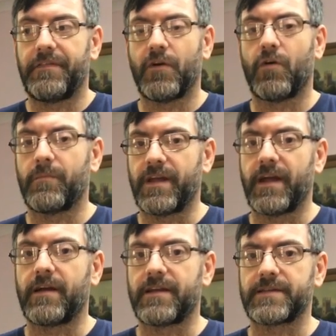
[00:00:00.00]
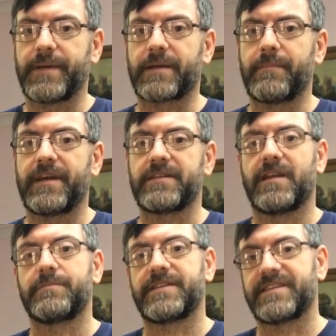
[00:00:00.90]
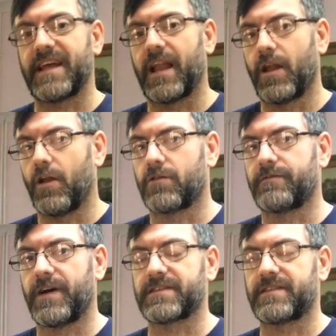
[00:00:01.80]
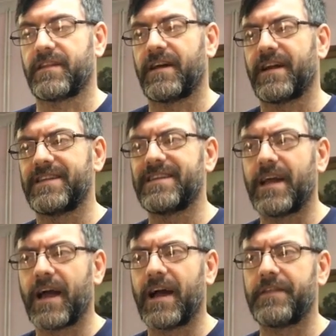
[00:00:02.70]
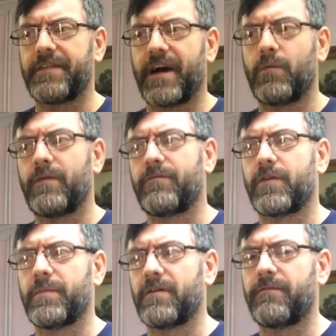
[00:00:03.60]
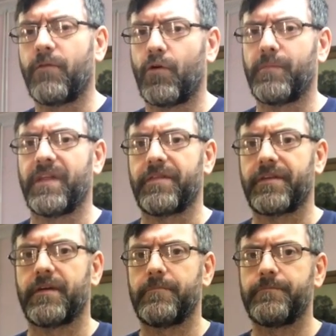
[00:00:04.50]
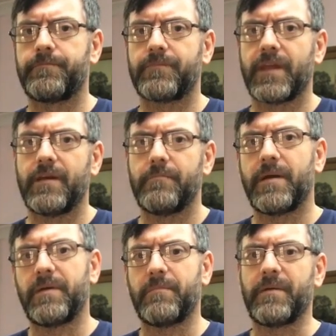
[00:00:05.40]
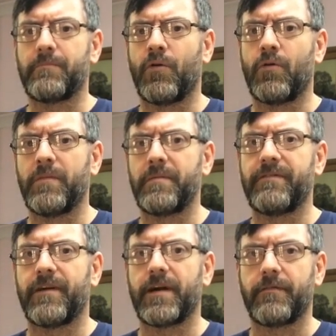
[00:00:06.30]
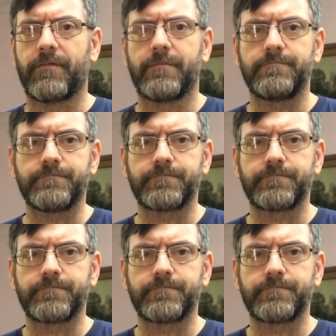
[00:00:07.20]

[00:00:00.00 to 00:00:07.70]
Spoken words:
Normally I'd expect miner's lamps to sell a lot faster than that. I'd say I had that one for about 4 months, maybe a bit more, maybe five.